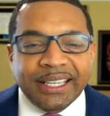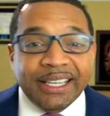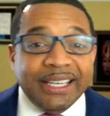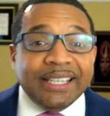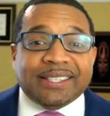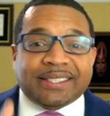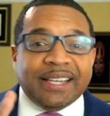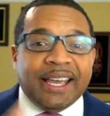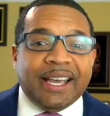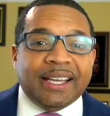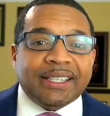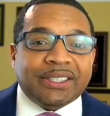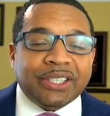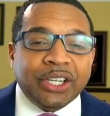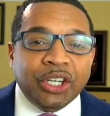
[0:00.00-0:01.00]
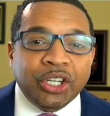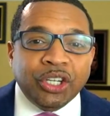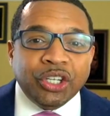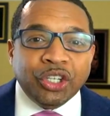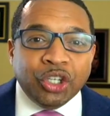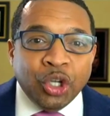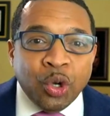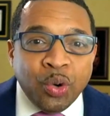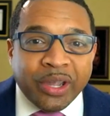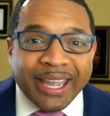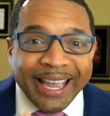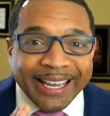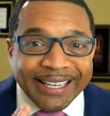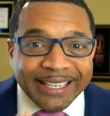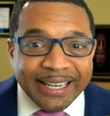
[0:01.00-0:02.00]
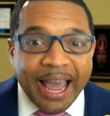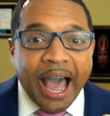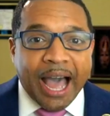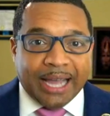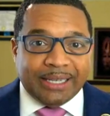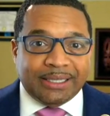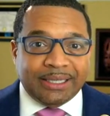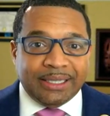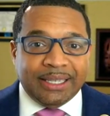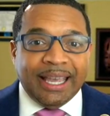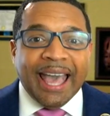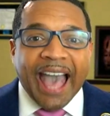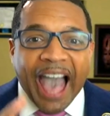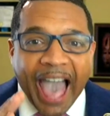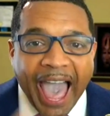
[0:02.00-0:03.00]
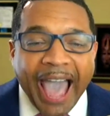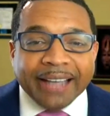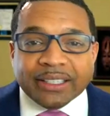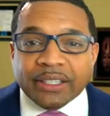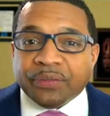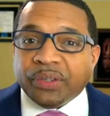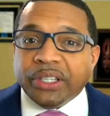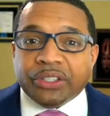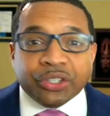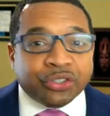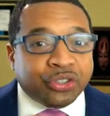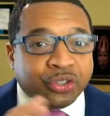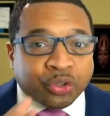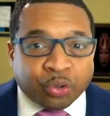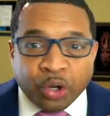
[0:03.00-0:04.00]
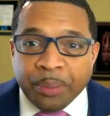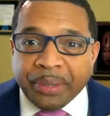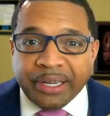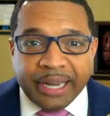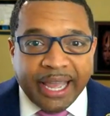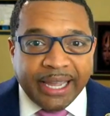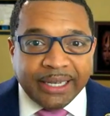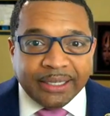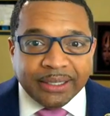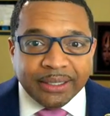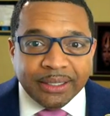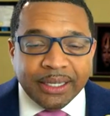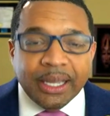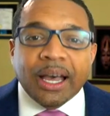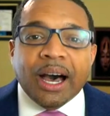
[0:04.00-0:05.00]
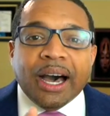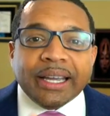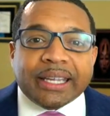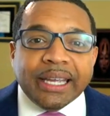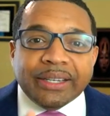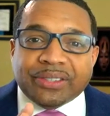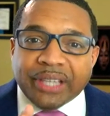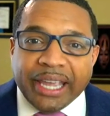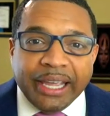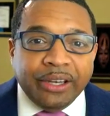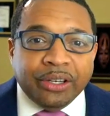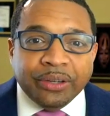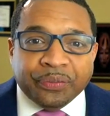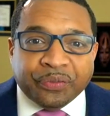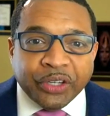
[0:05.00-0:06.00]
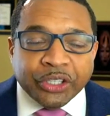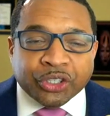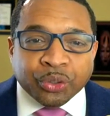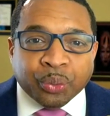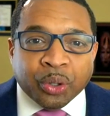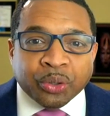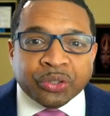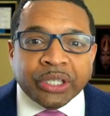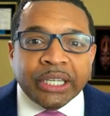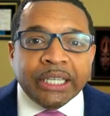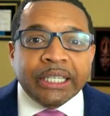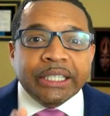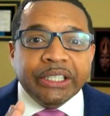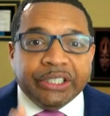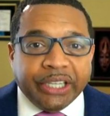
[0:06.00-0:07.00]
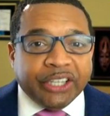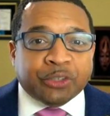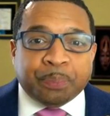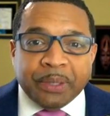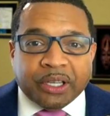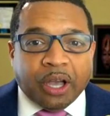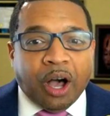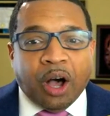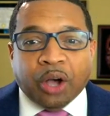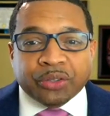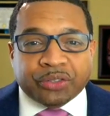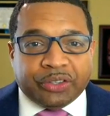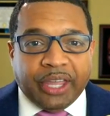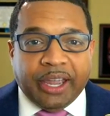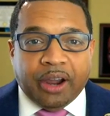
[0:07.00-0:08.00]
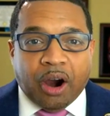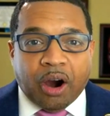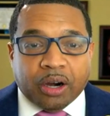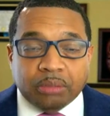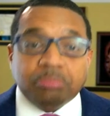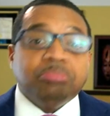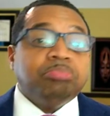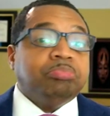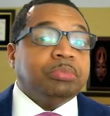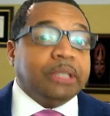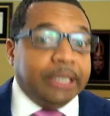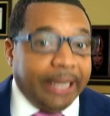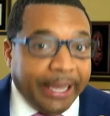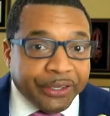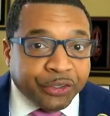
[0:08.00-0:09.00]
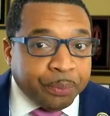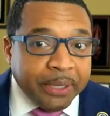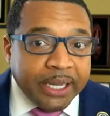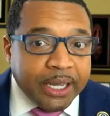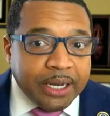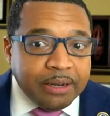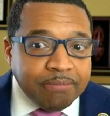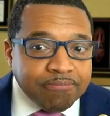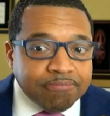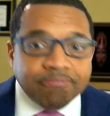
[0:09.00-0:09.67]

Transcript: It says you cannot actively discriminate against individuals just because they are lesbian,